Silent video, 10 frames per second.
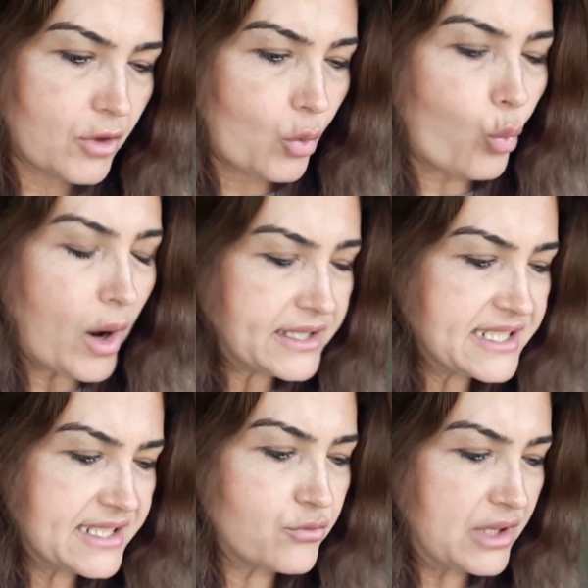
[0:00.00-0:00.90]
What
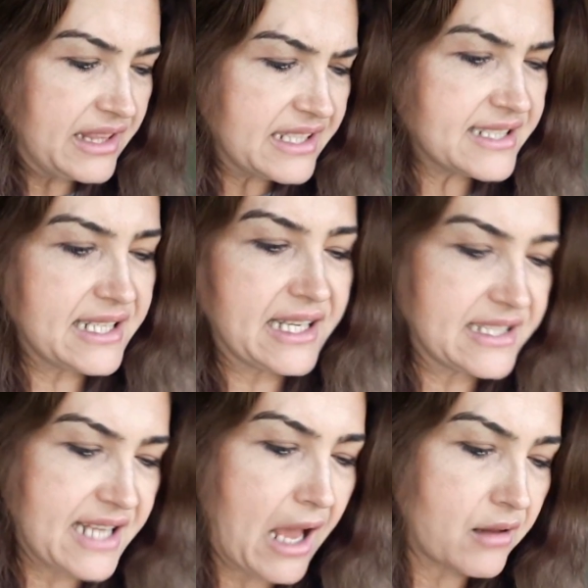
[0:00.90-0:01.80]
is he releasing
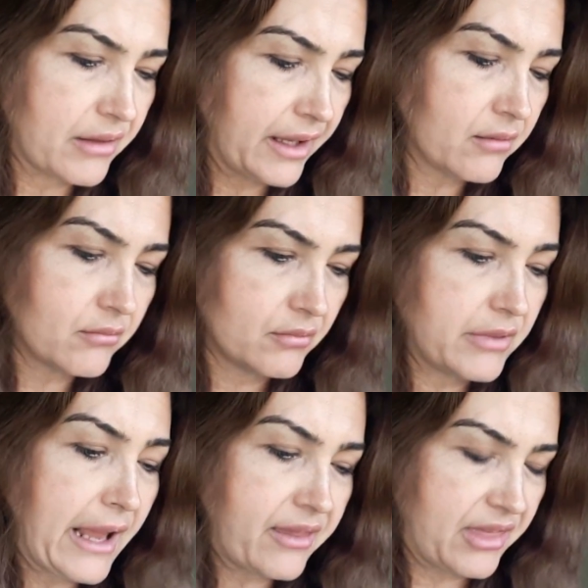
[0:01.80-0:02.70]
exactly?
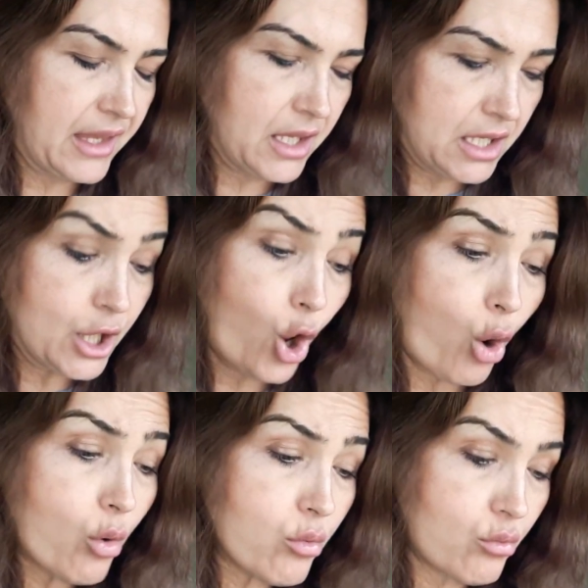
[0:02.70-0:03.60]
Like the ego?